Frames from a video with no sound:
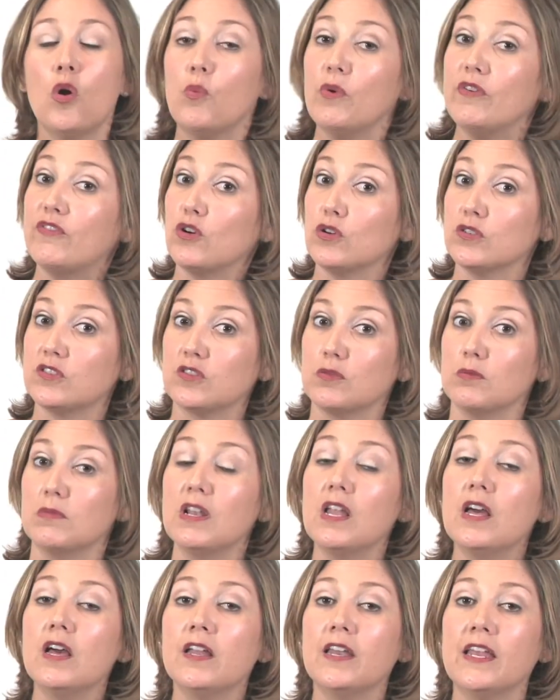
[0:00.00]
We've got some
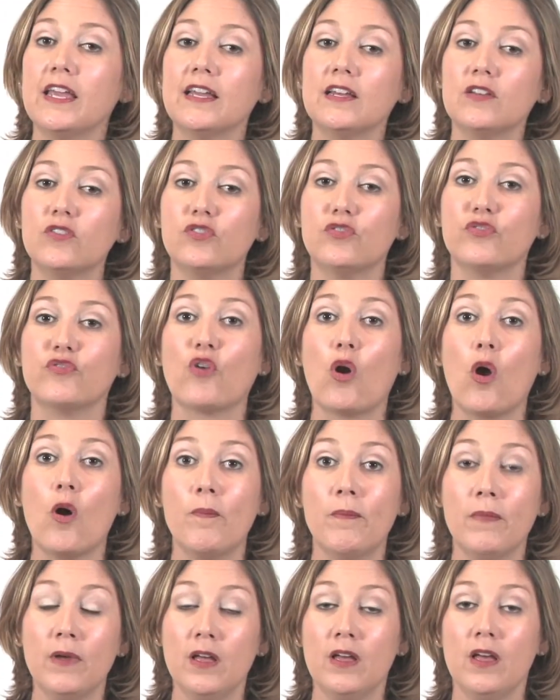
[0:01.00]
learnings
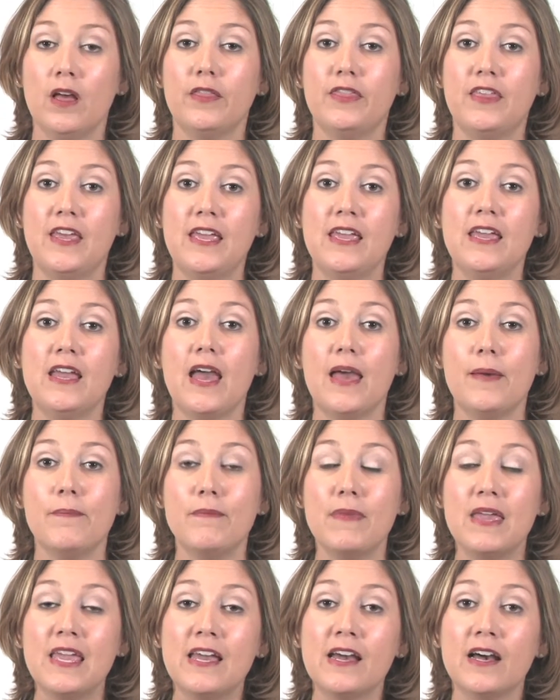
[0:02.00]
from the
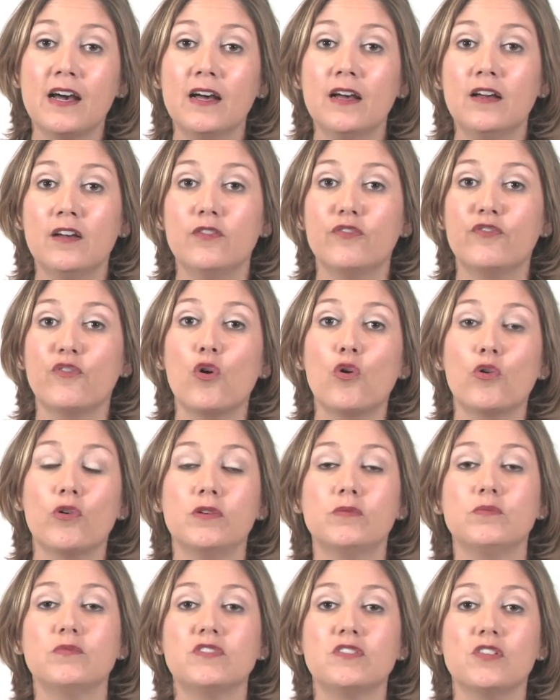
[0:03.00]
EMEA
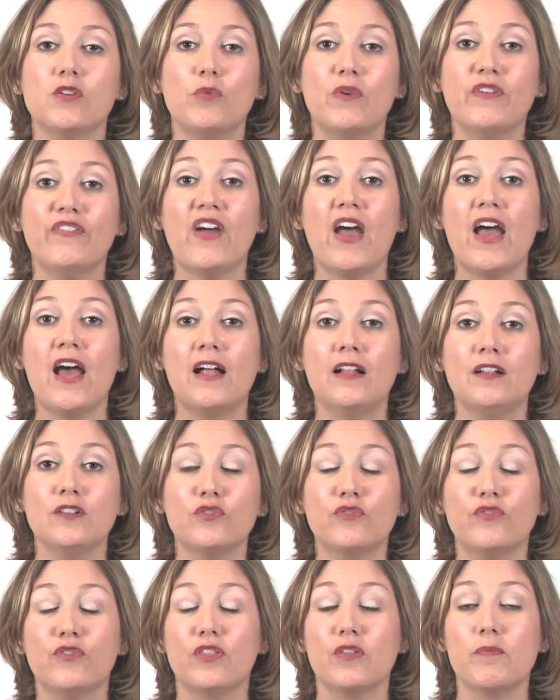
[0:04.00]
forums that we've
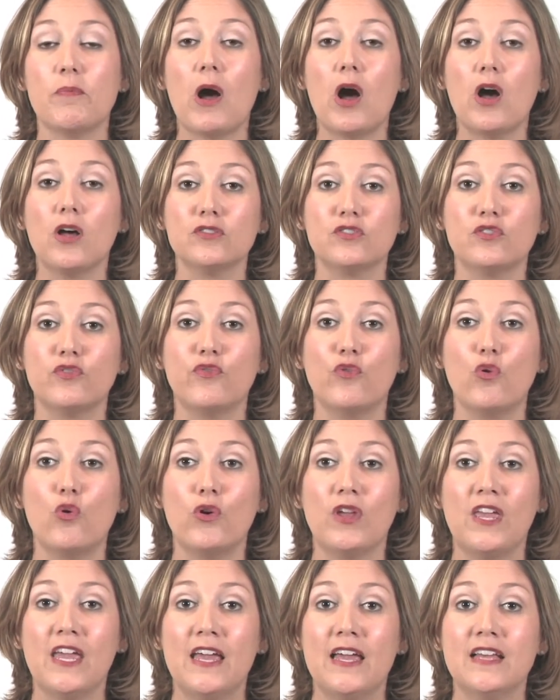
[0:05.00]
held for the past
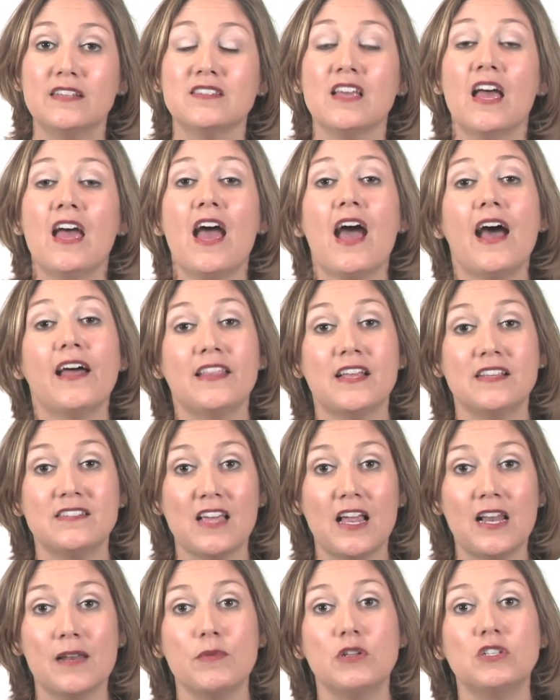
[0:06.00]
4 years, and there's
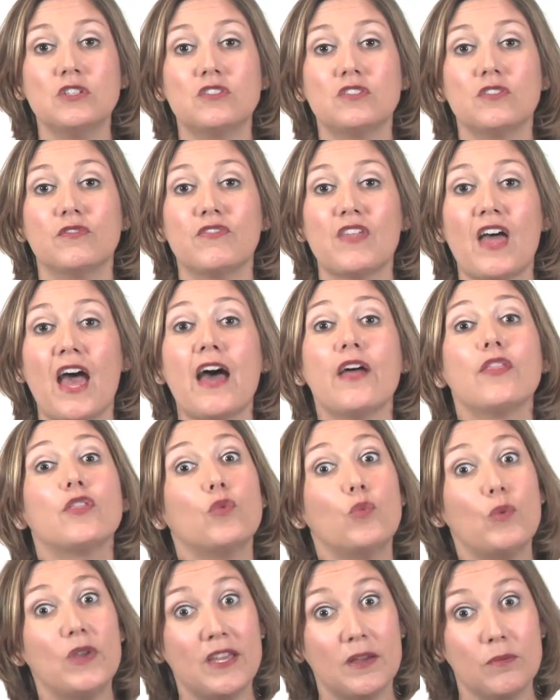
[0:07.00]
elements of that
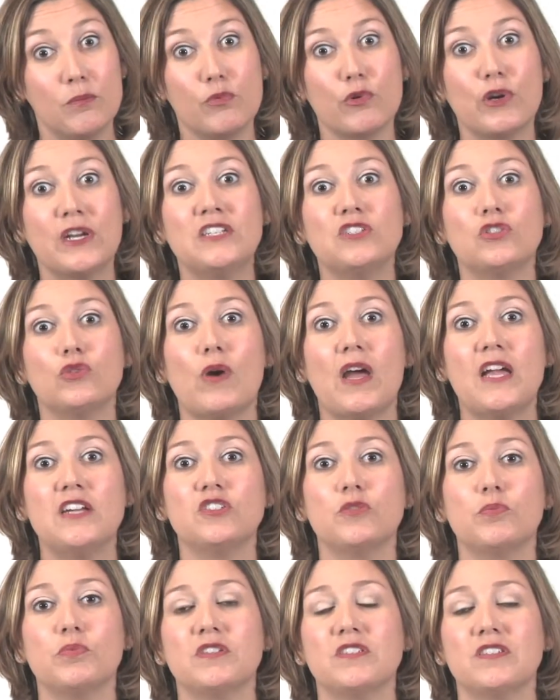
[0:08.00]
that we can bring to
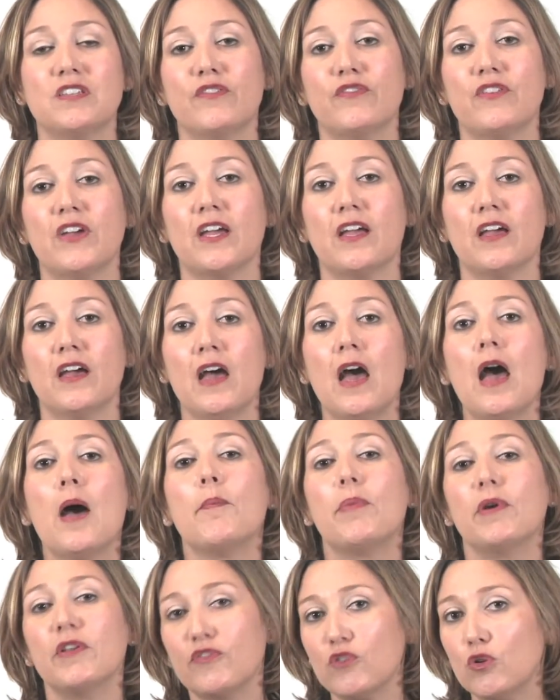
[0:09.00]
Asia Pacific.
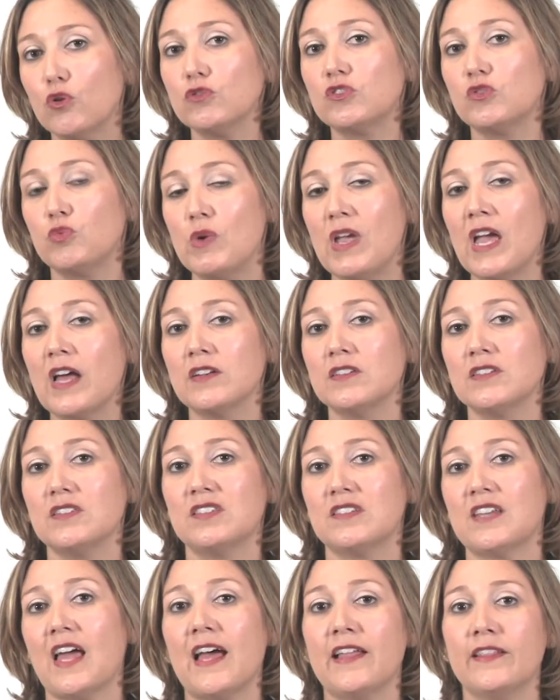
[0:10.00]
But of course, we
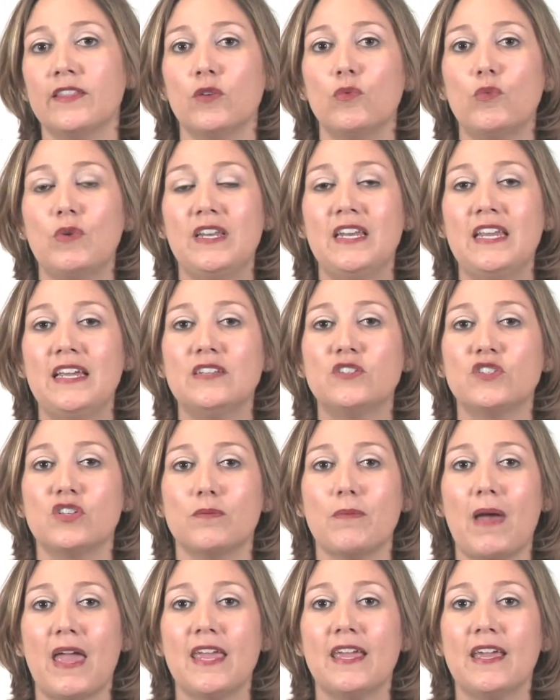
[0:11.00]
understand that we need to
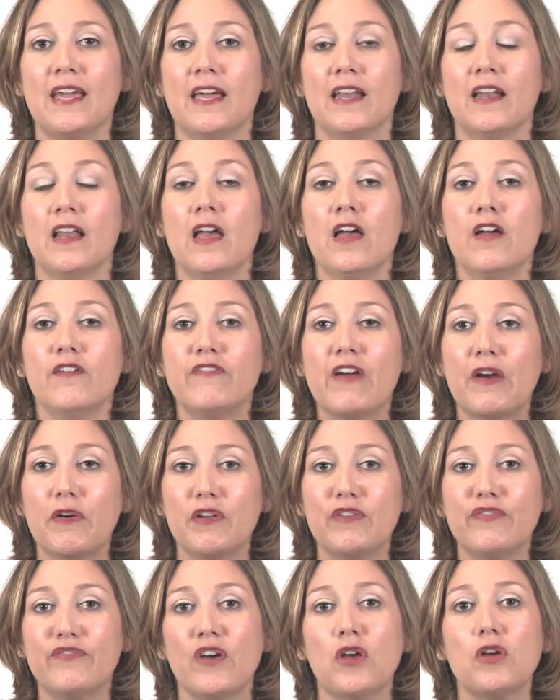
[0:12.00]
make it
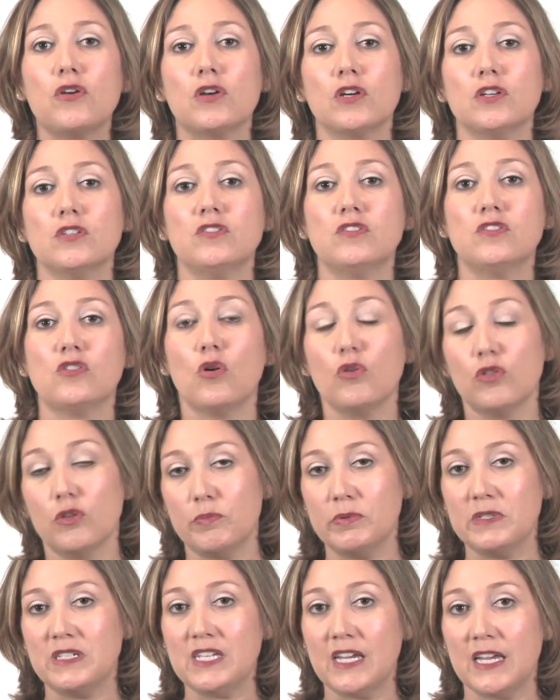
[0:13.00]
very focused on the
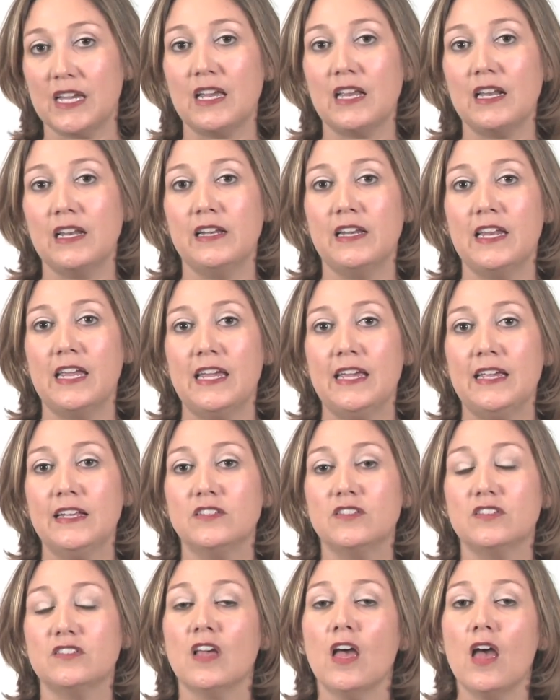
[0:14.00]
particular
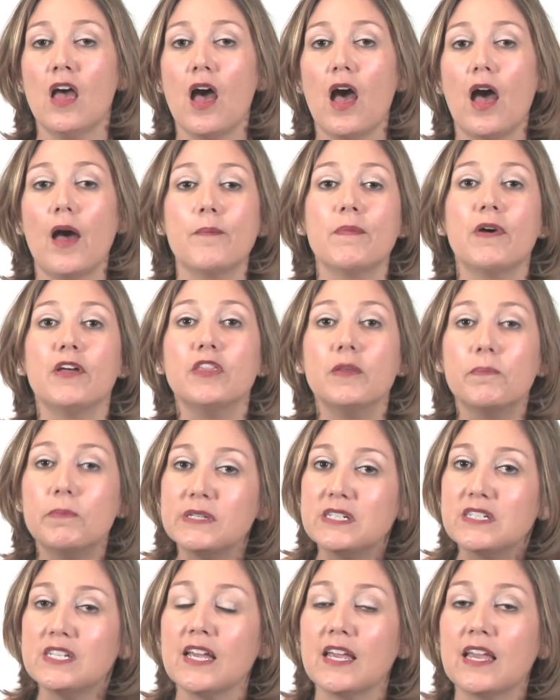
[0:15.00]
needs and the
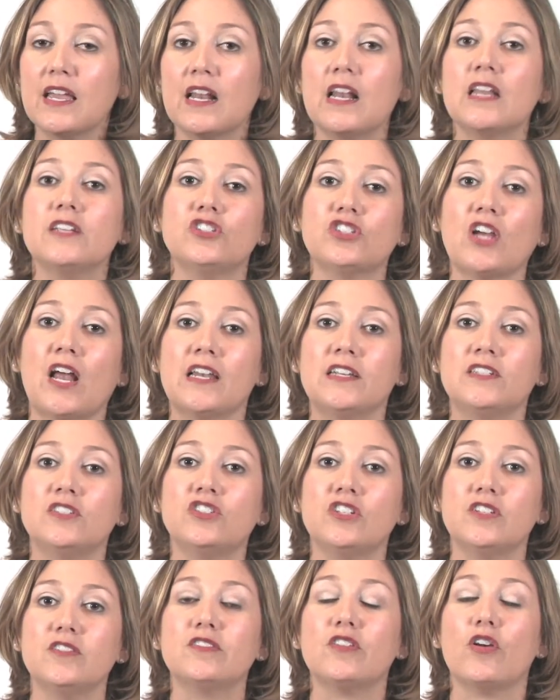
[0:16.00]
particular
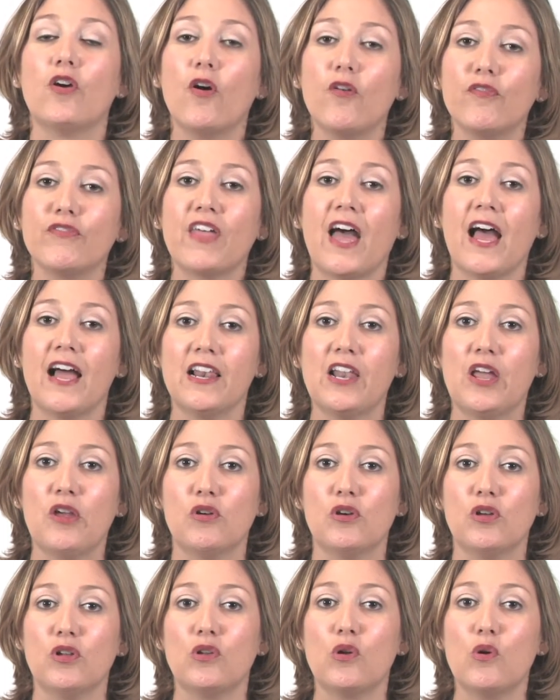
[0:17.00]
challenges of that
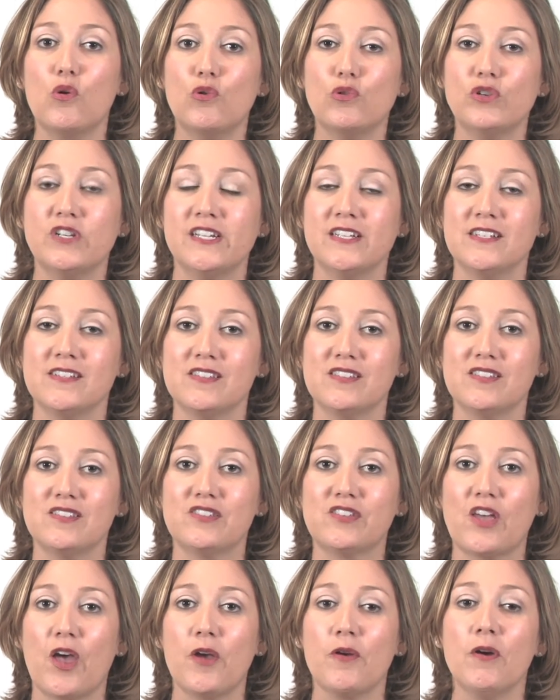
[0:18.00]
local audience.
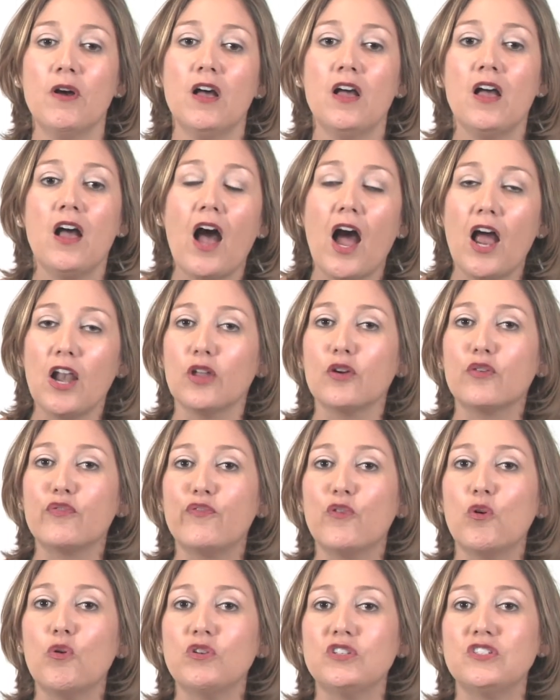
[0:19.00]
So I look
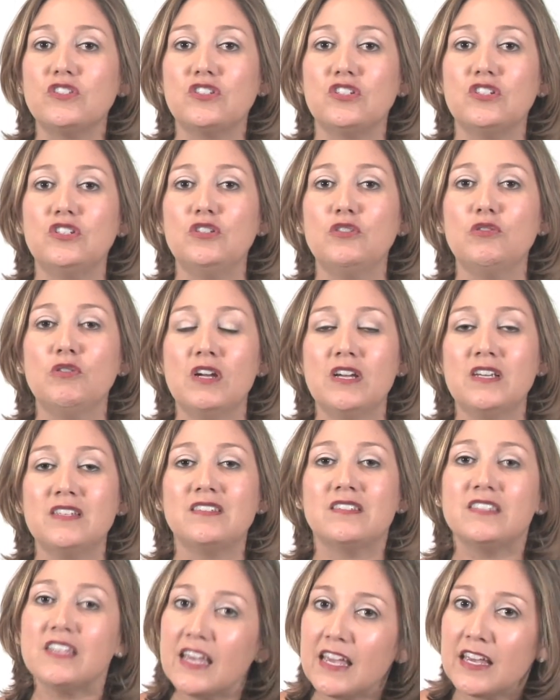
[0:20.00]
forward to
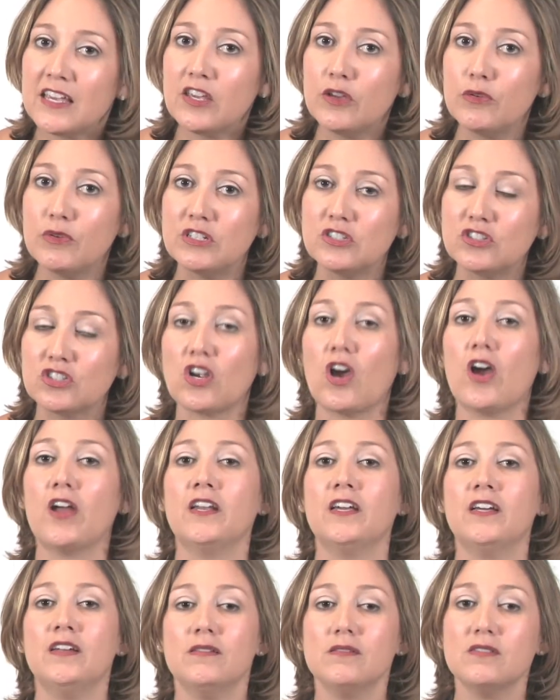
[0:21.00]
seeing you in
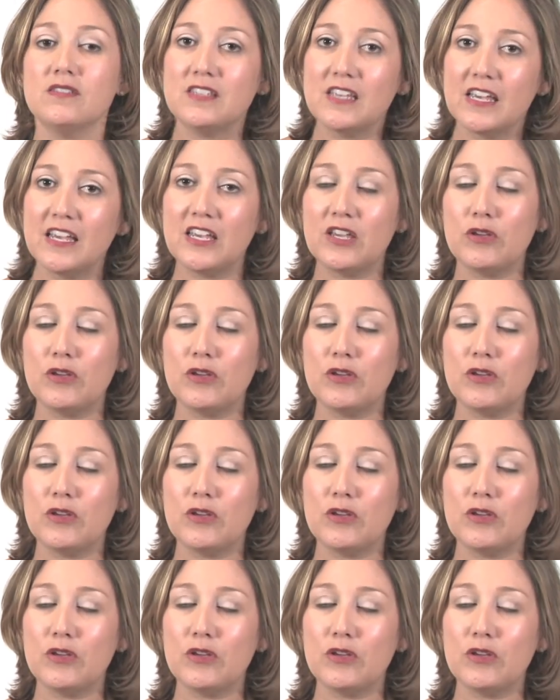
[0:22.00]
China, seeing